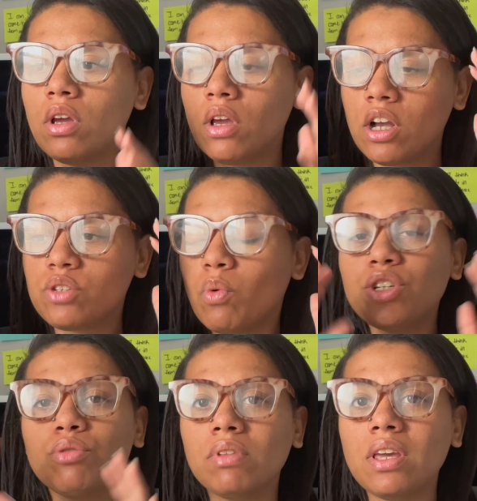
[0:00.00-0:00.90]
because once
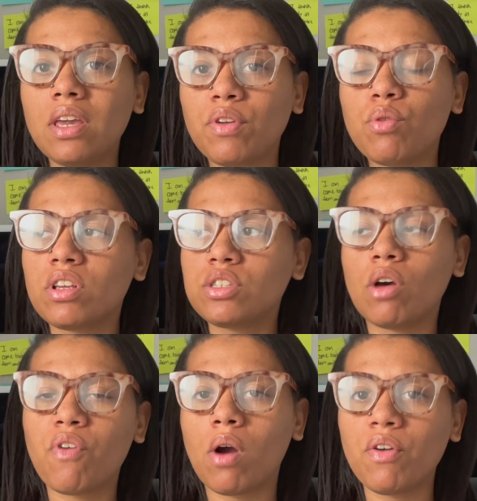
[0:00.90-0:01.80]
you leave and you get so
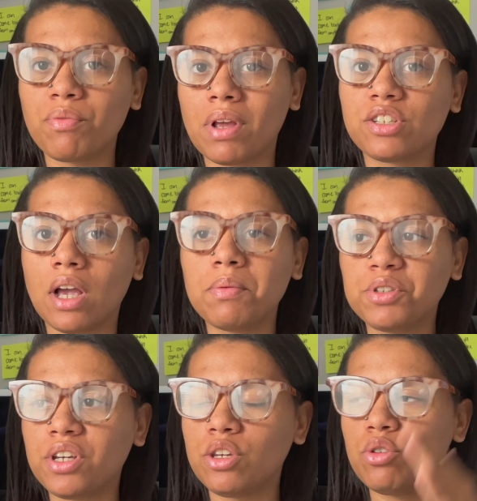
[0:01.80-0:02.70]
far away from that job
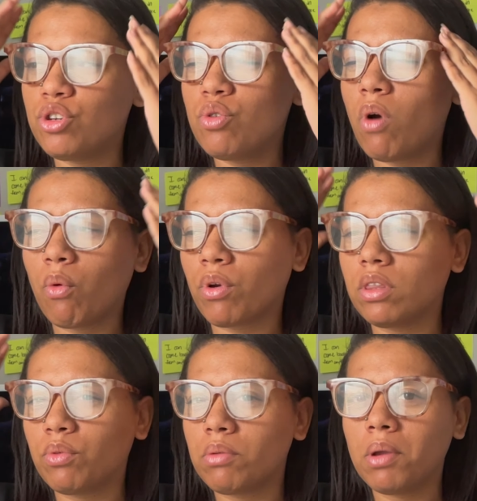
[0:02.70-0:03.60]
shit, you won't really
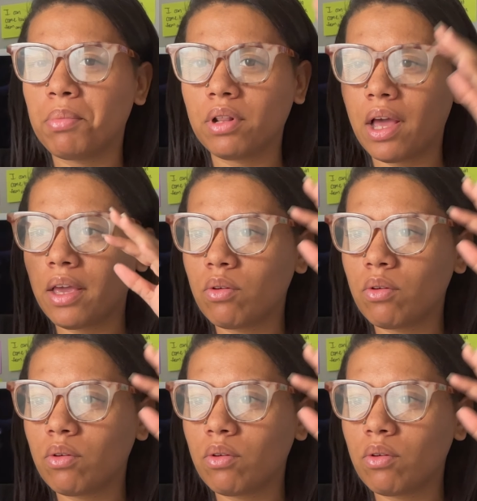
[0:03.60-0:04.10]
remember, like,